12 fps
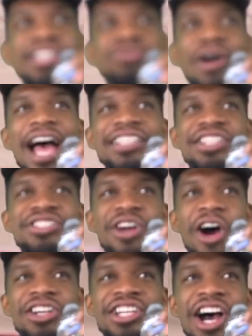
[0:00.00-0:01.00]
these rising
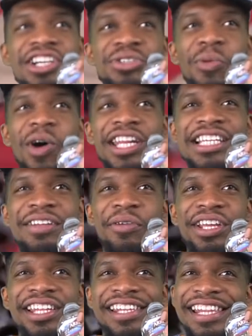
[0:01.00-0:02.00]
star dunks? Or what? Does
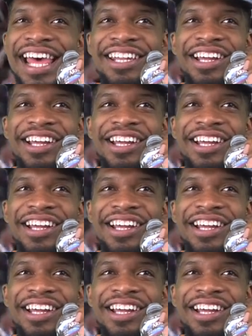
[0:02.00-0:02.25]
that